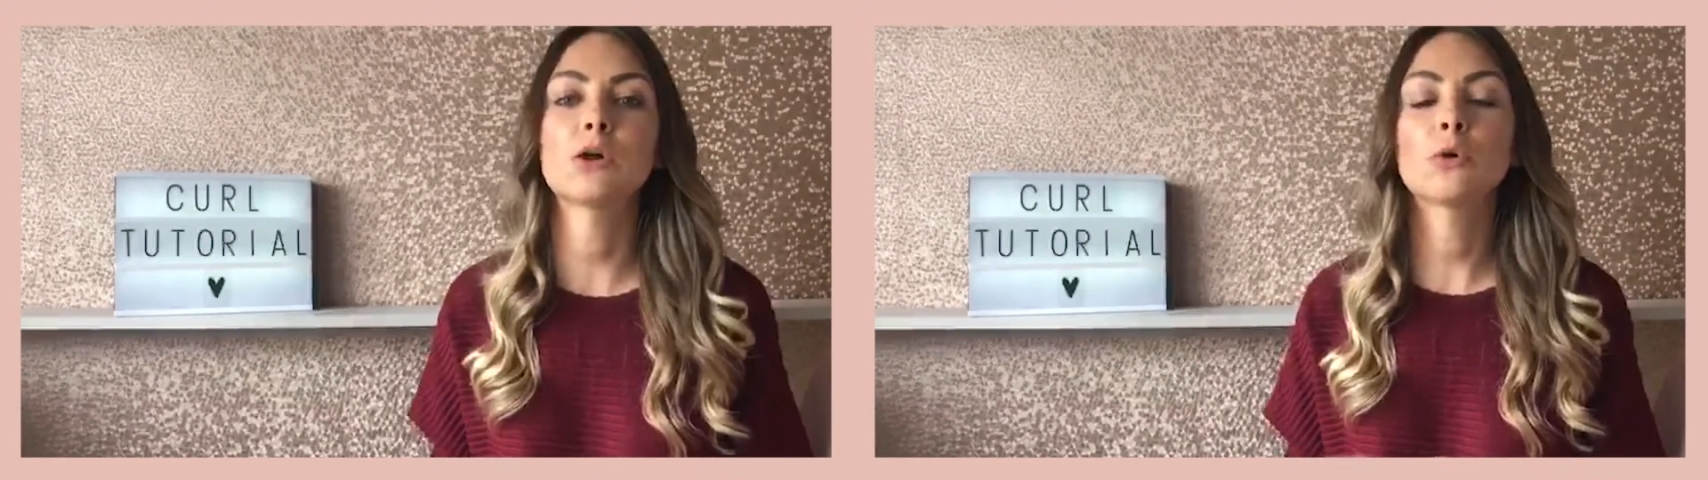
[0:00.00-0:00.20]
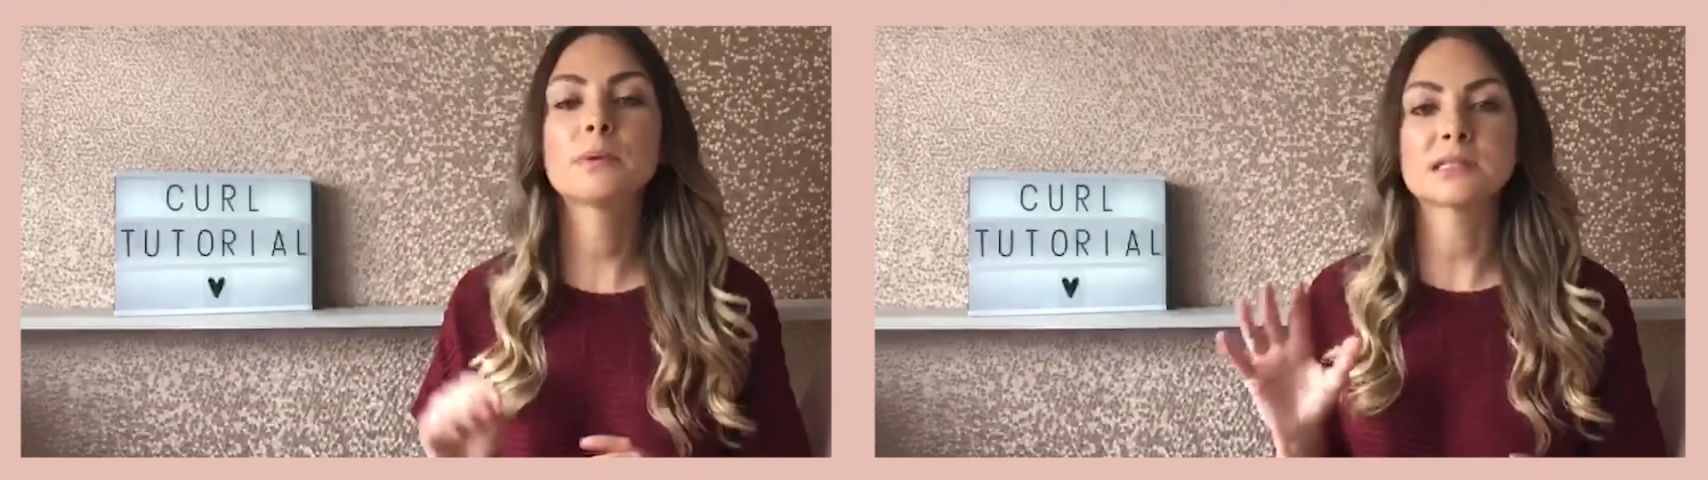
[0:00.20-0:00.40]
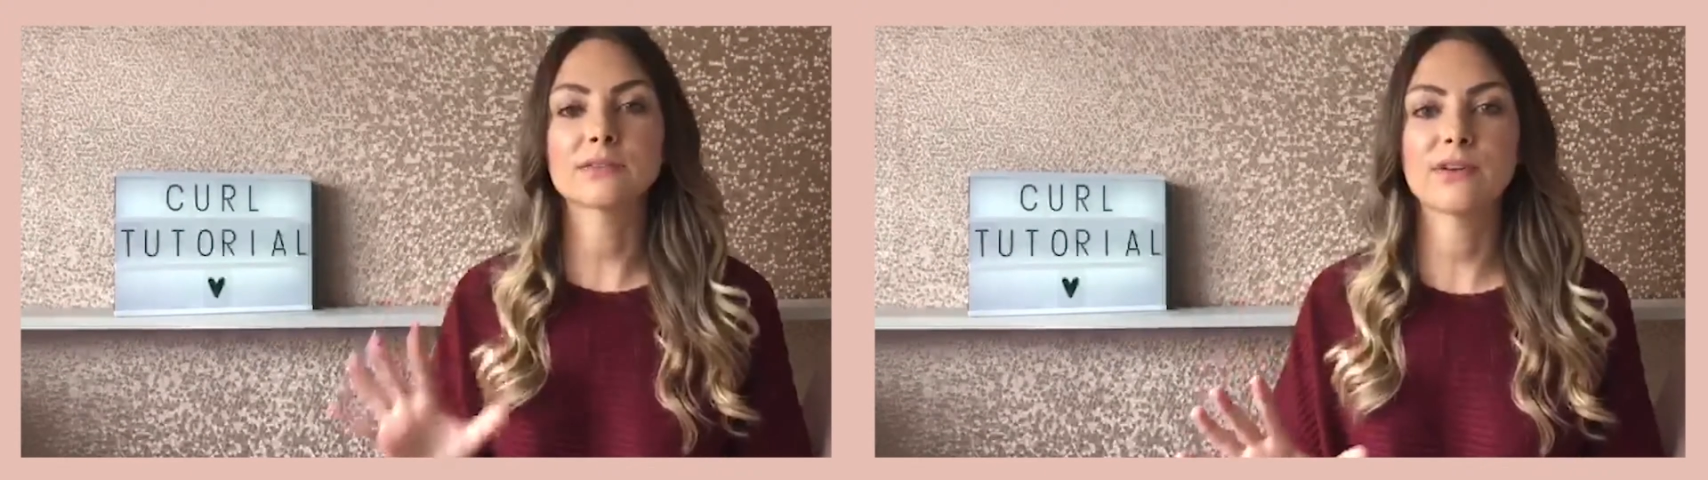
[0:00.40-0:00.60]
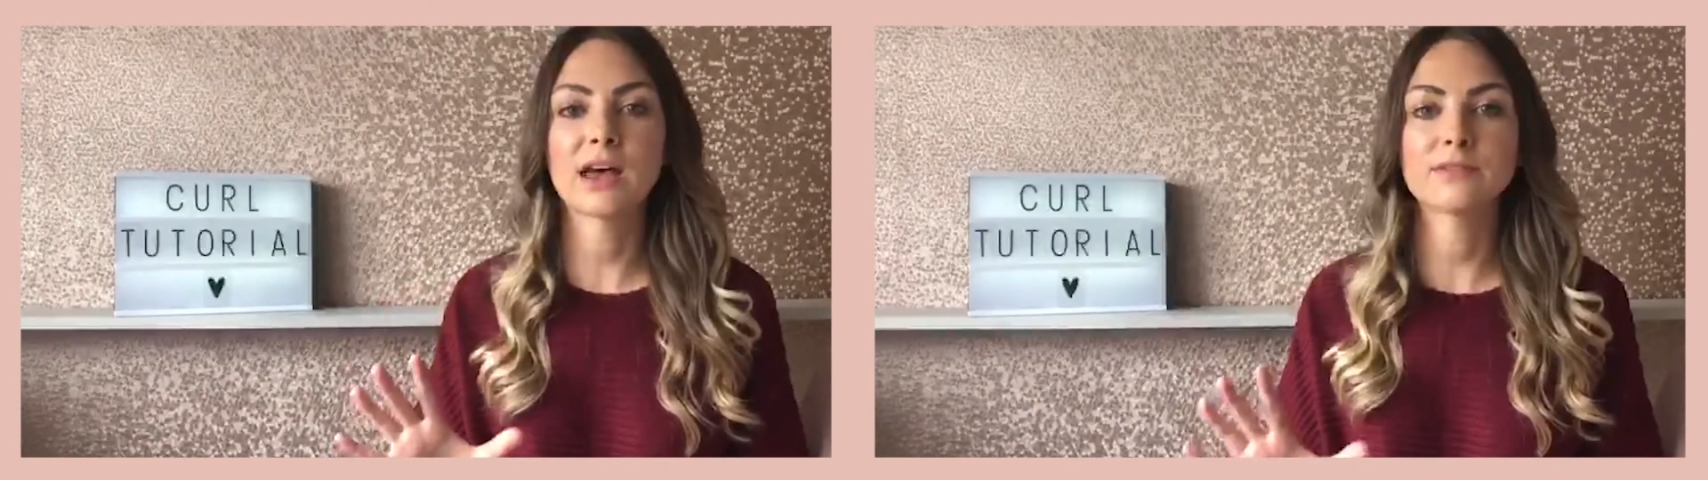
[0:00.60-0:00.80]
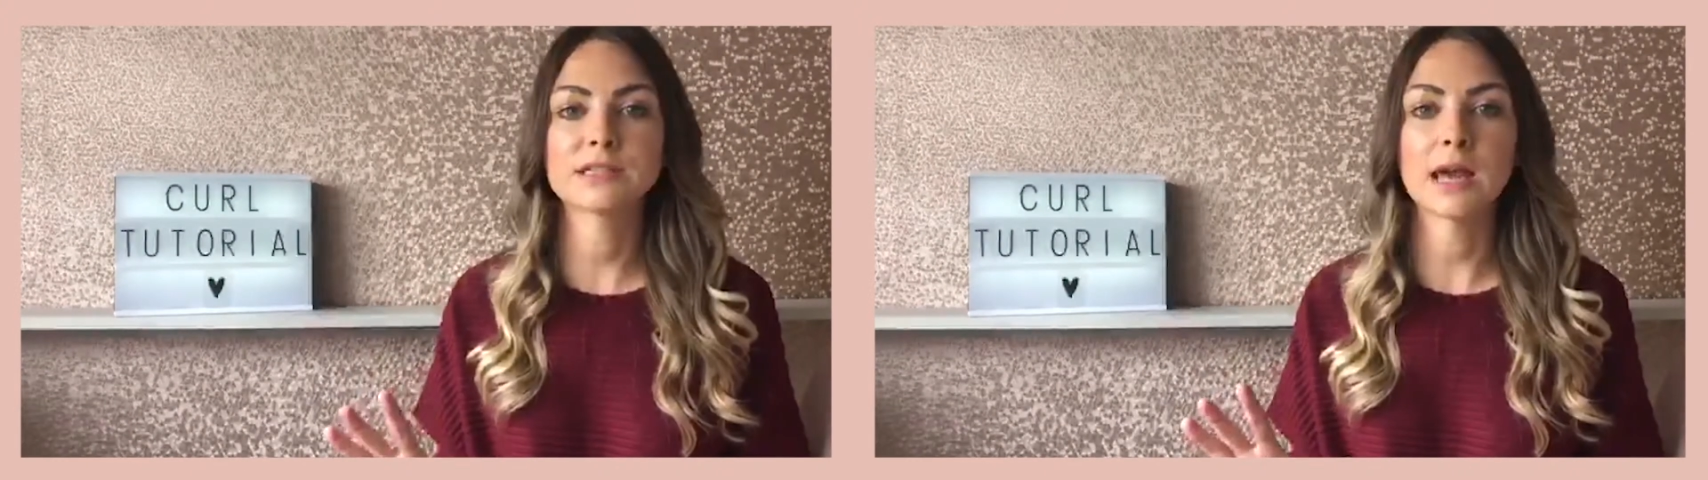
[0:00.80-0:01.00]
up into
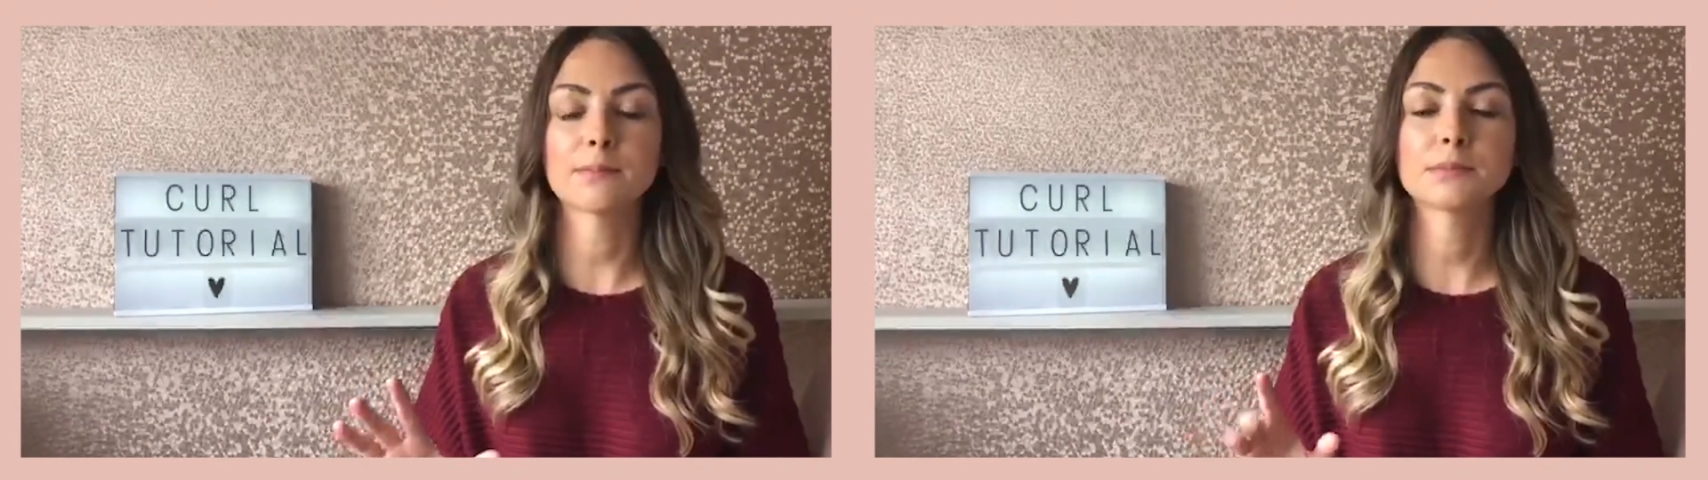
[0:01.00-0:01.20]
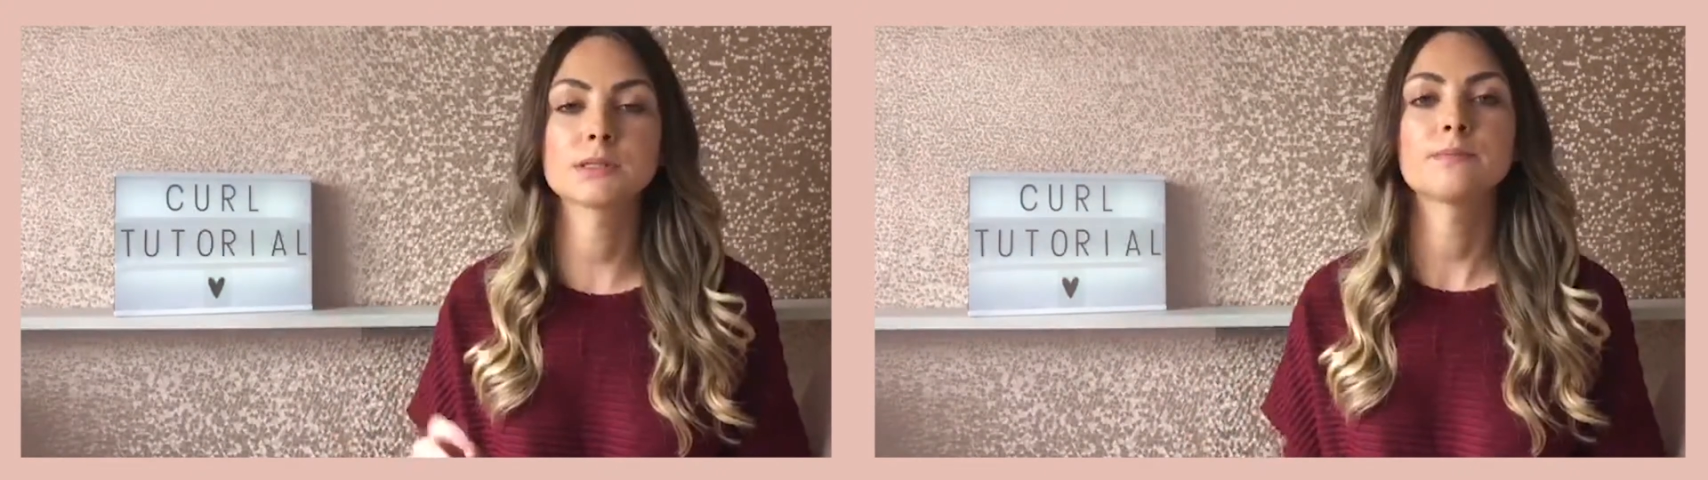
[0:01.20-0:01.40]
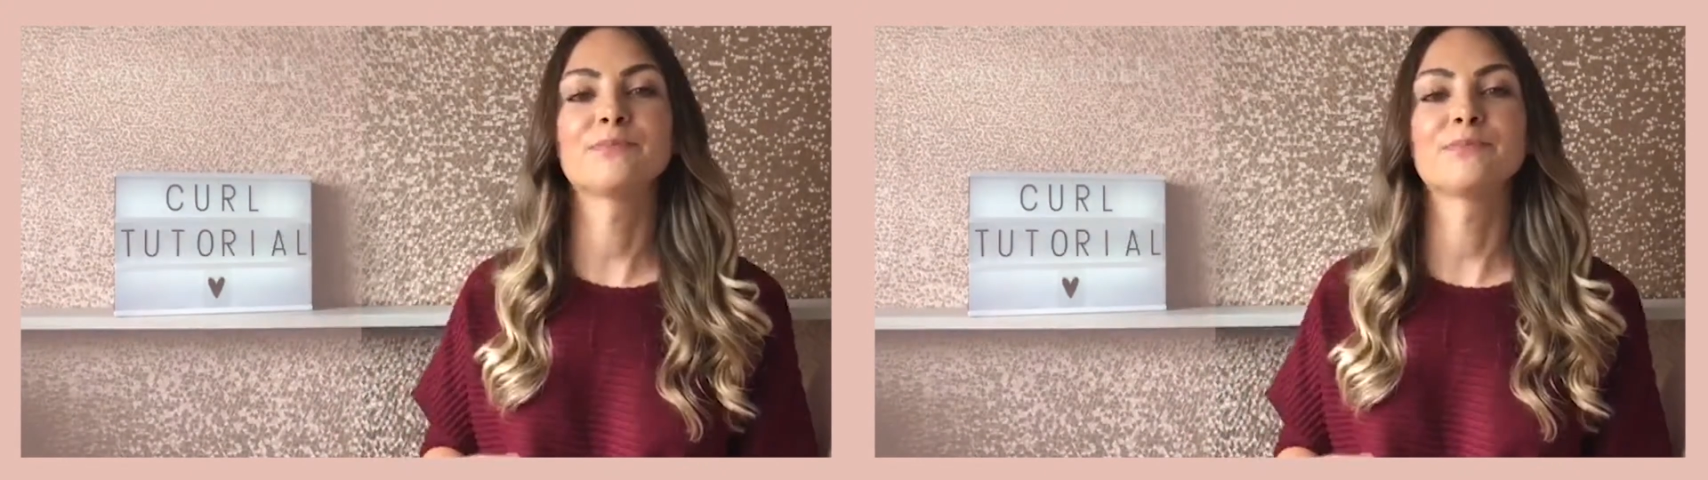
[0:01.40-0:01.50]
5 steps.